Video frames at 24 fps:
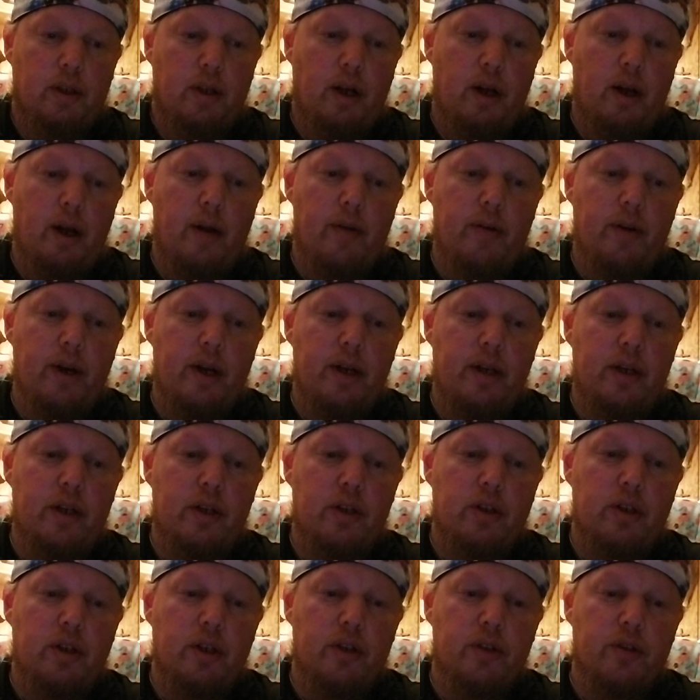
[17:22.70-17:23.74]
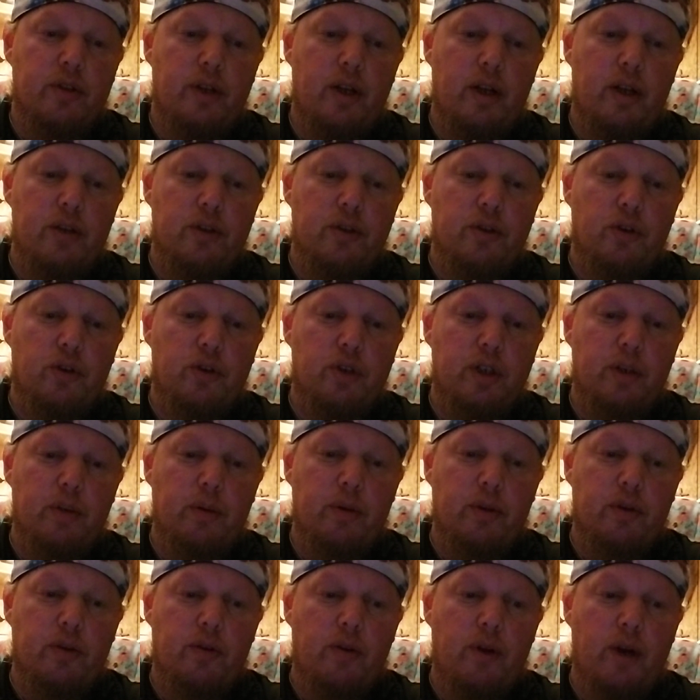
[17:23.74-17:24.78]
However, ADHD is not associated
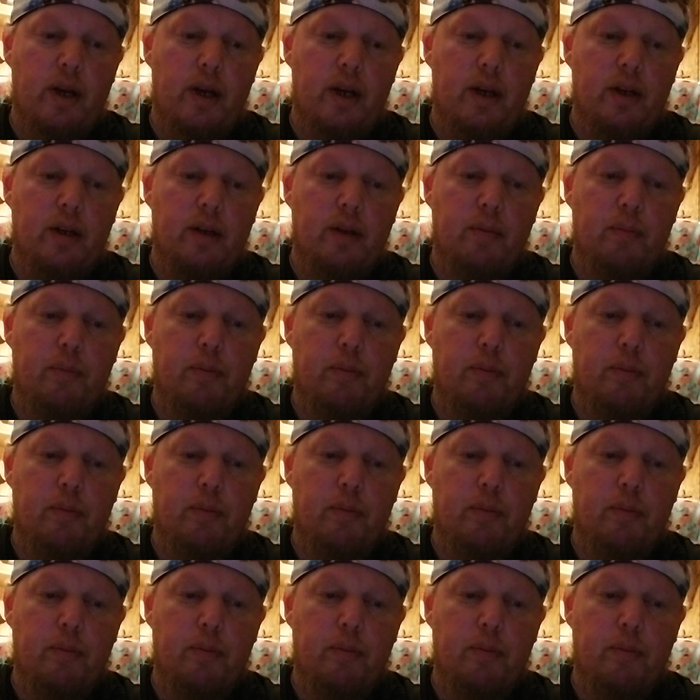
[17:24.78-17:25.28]
with chronic